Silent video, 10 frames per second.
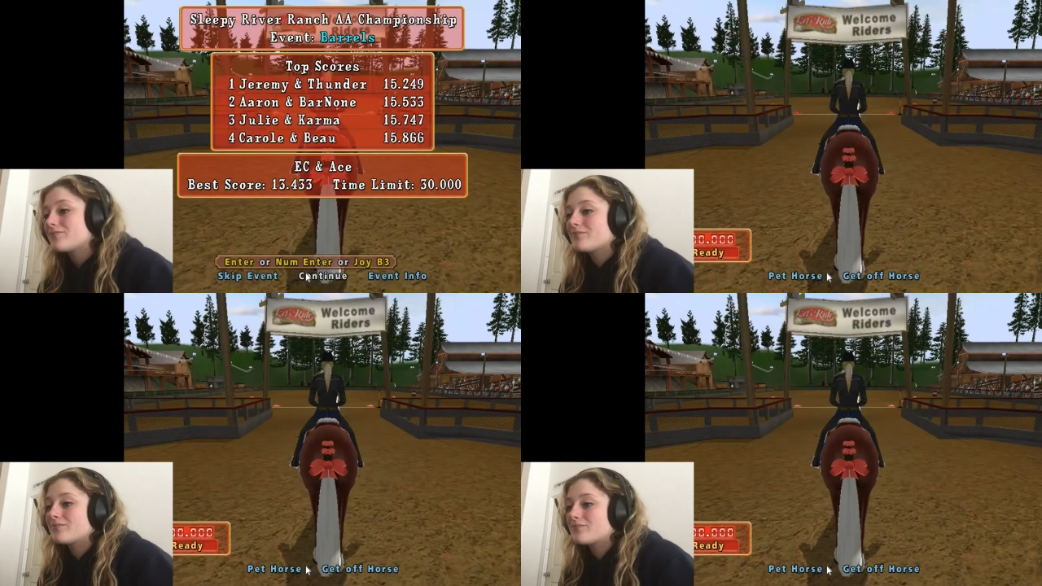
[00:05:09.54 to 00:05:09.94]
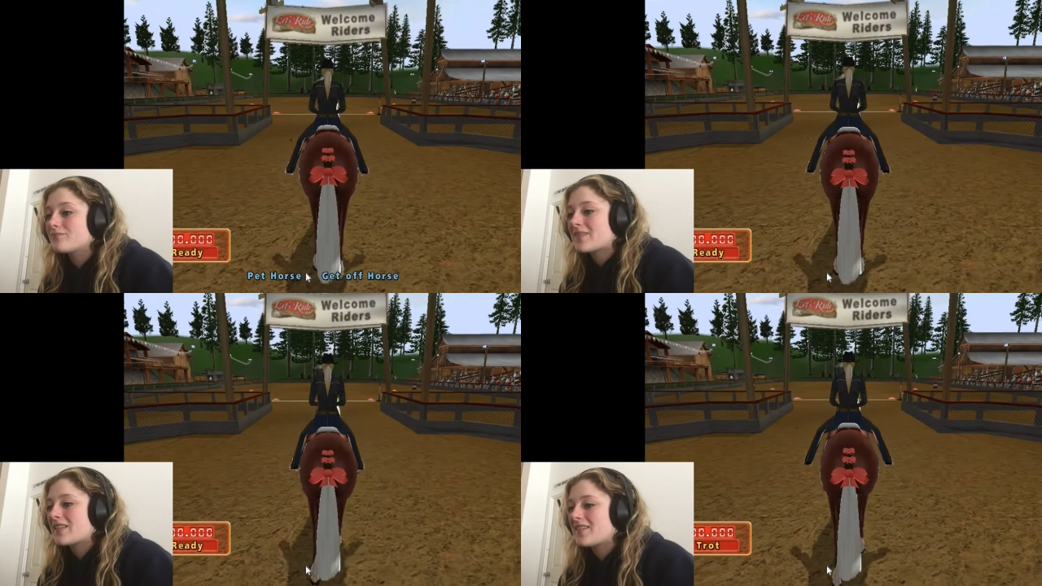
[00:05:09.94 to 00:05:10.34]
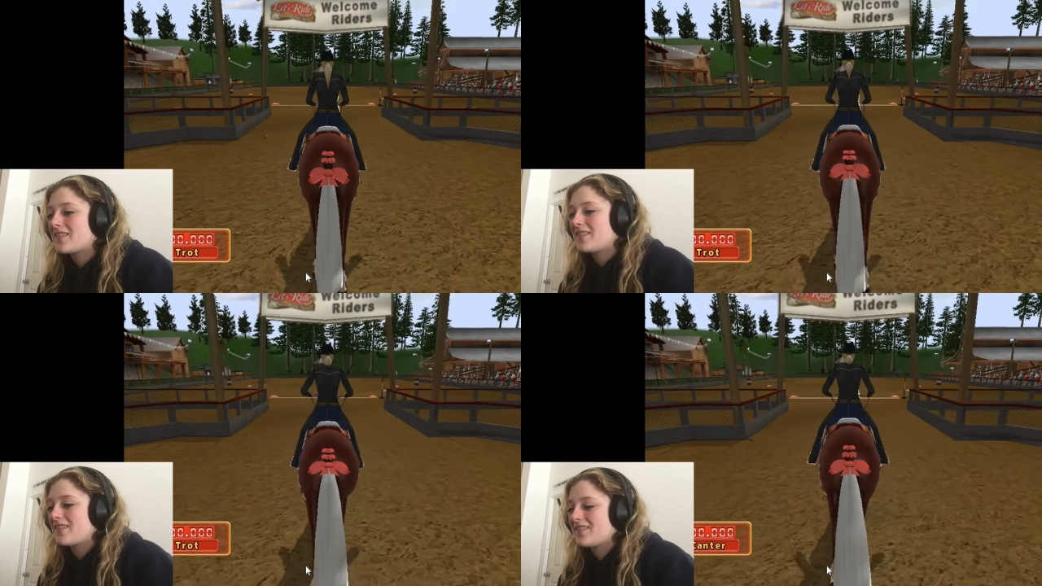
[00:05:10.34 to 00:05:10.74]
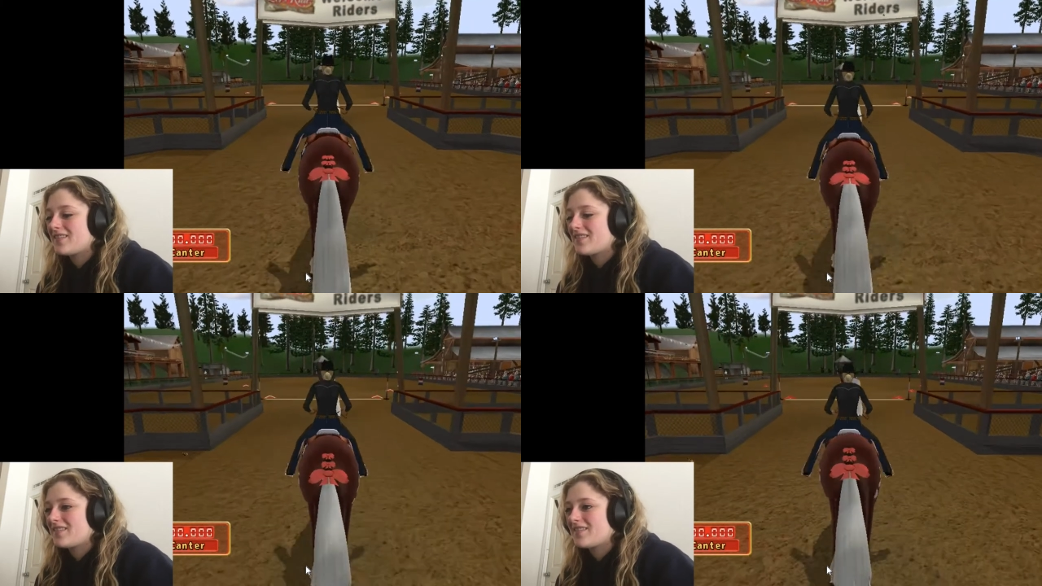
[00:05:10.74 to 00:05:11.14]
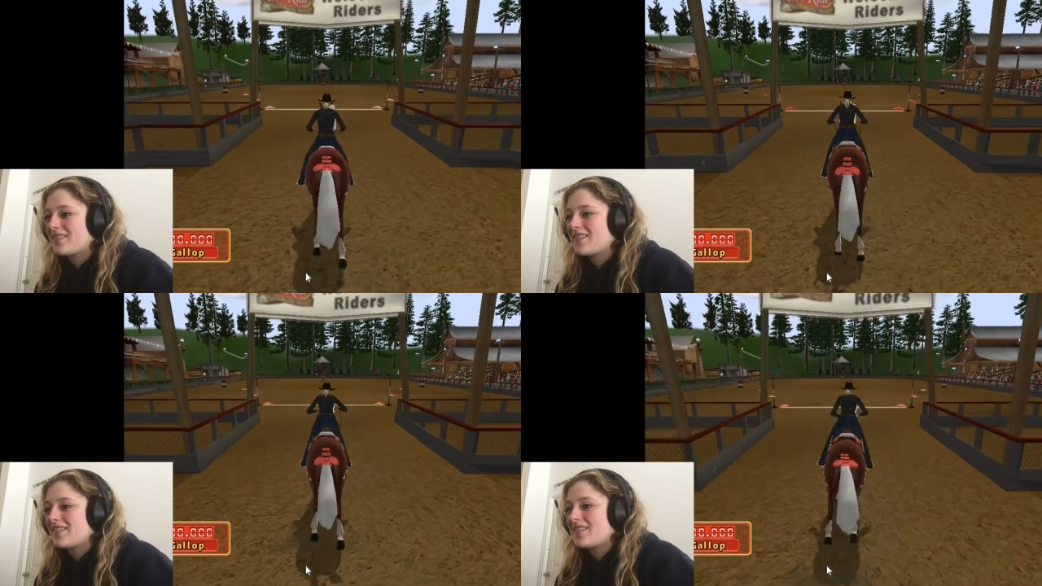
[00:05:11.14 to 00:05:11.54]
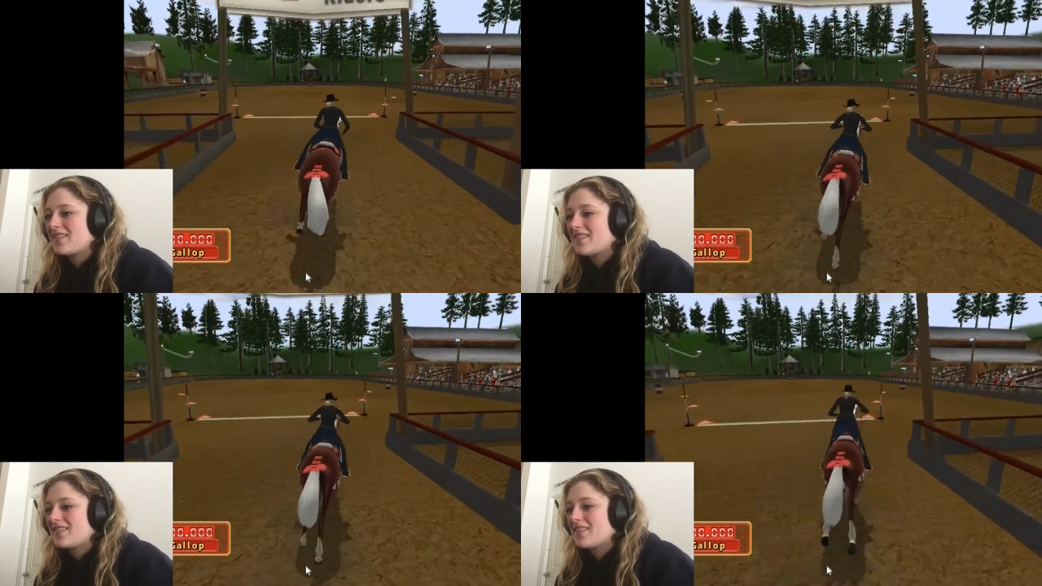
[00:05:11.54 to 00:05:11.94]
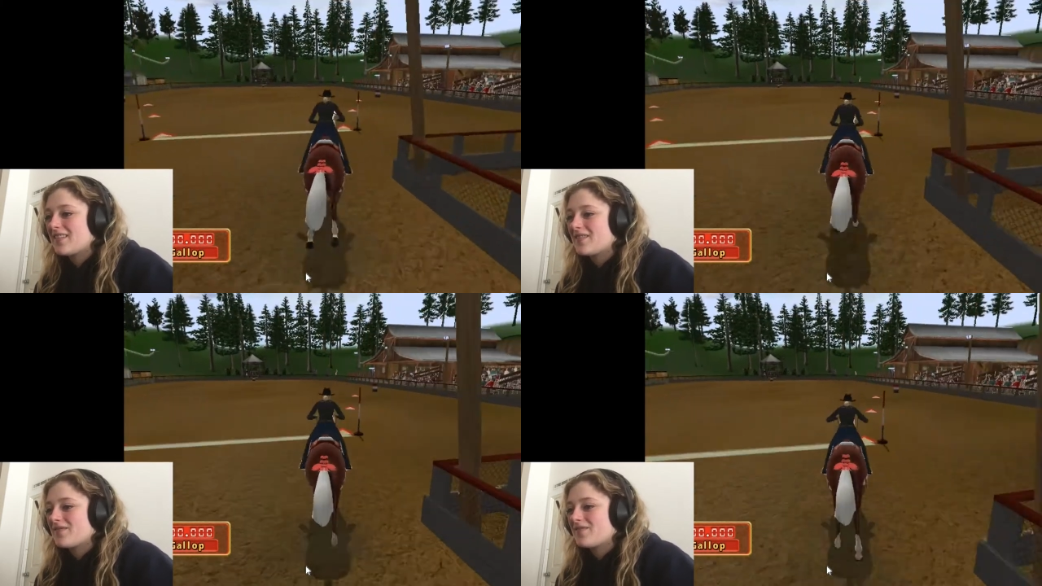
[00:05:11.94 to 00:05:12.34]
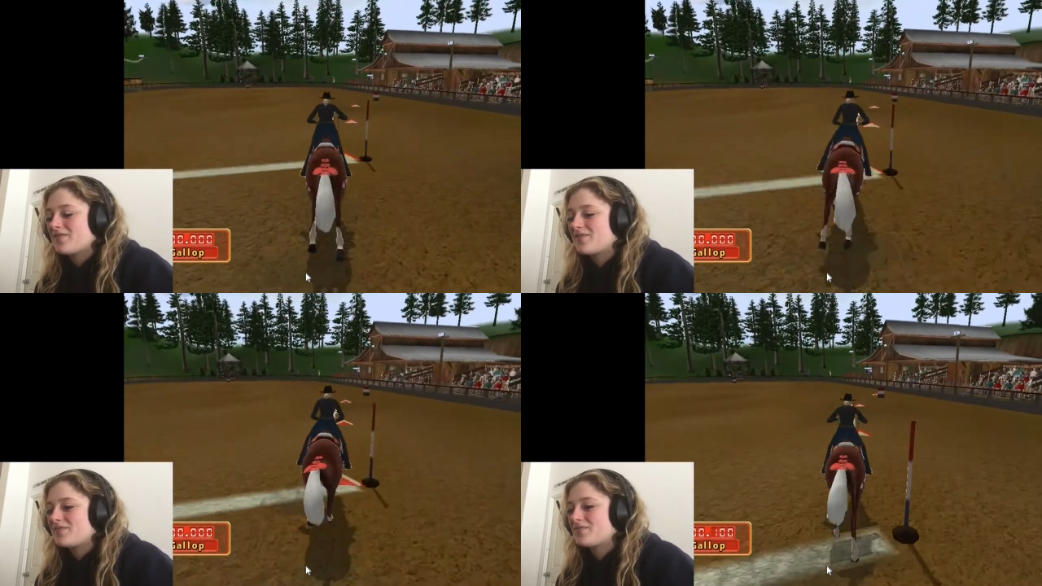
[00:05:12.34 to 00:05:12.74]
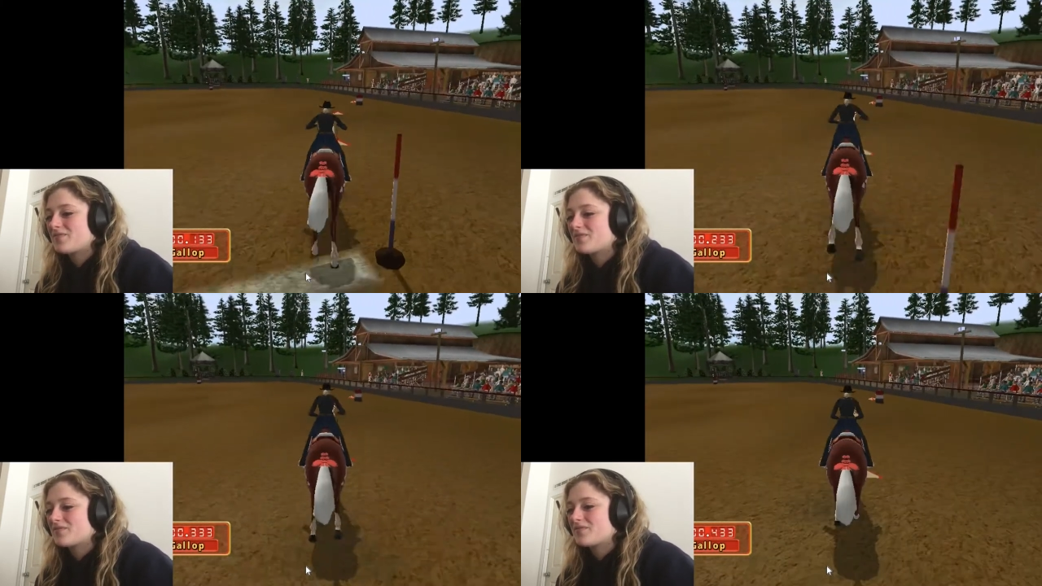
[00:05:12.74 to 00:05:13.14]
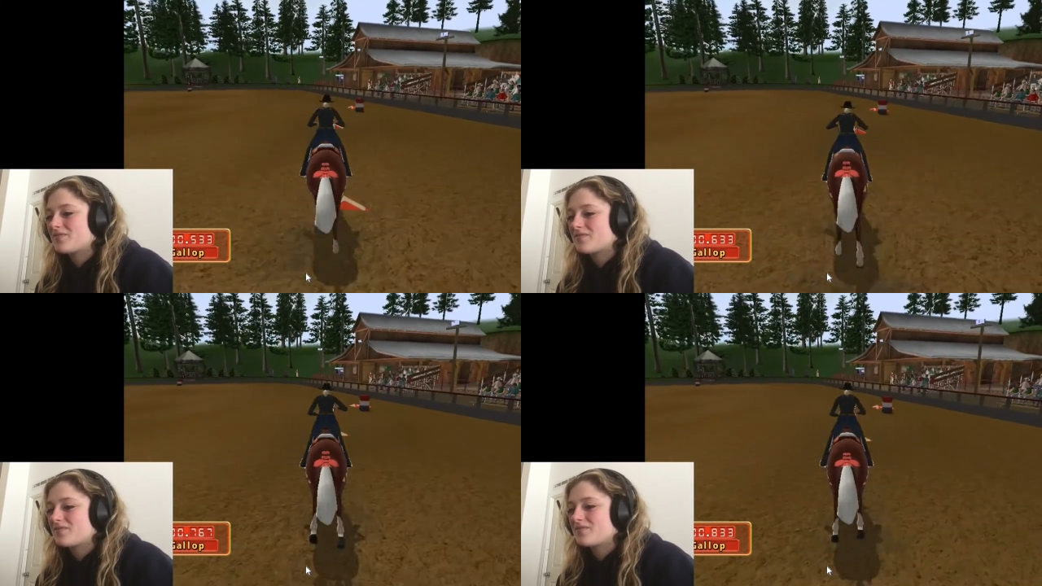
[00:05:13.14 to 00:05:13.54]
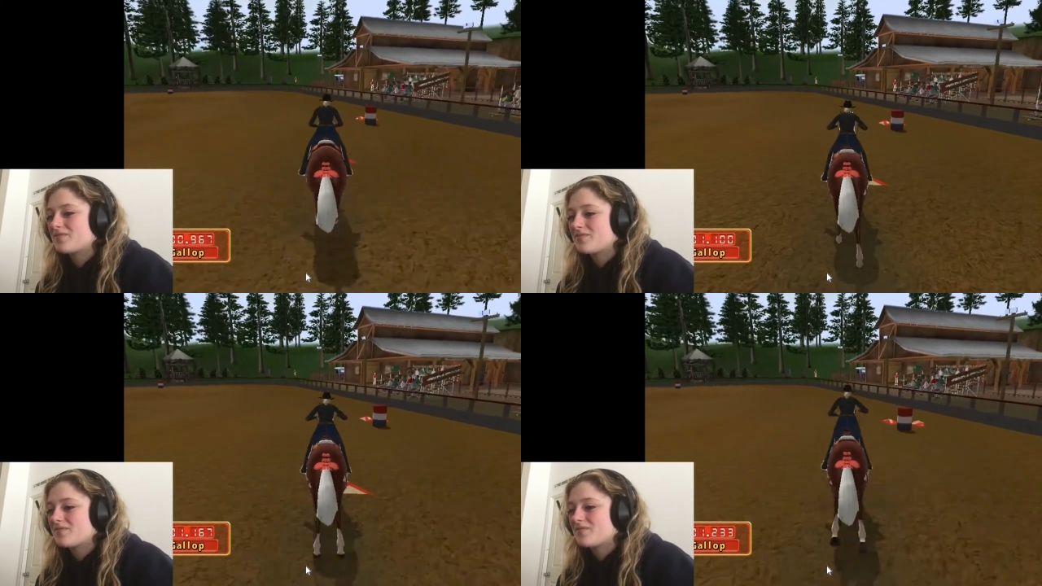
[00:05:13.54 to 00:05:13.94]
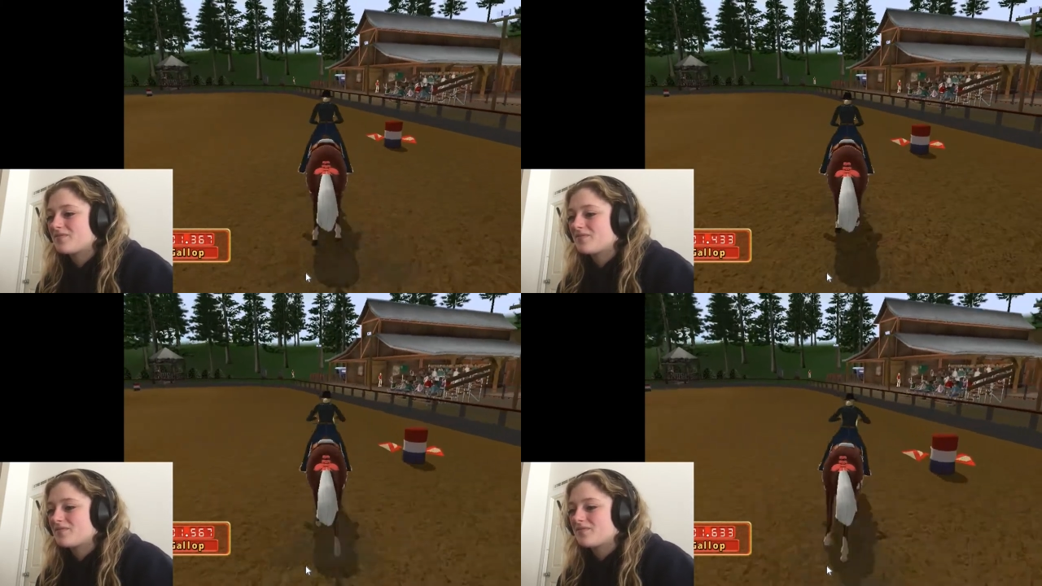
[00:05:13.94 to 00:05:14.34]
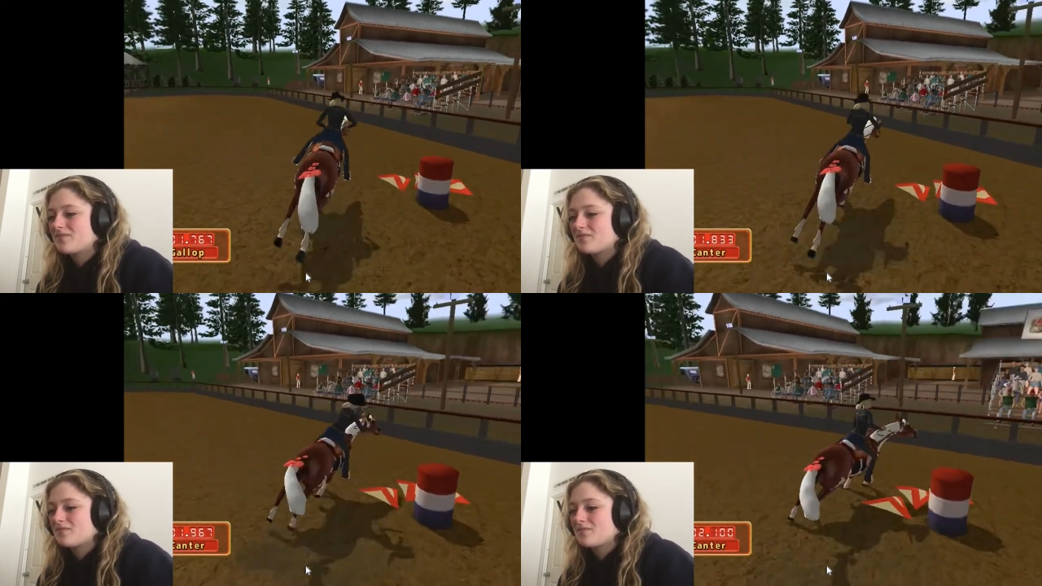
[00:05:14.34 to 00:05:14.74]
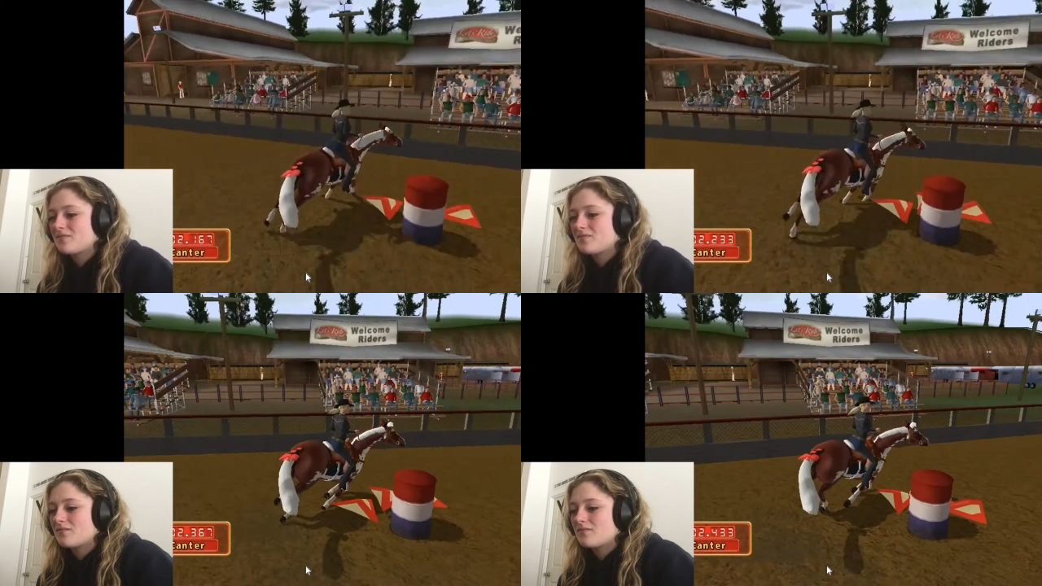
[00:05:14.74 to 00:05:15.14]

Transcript: (no one is talking)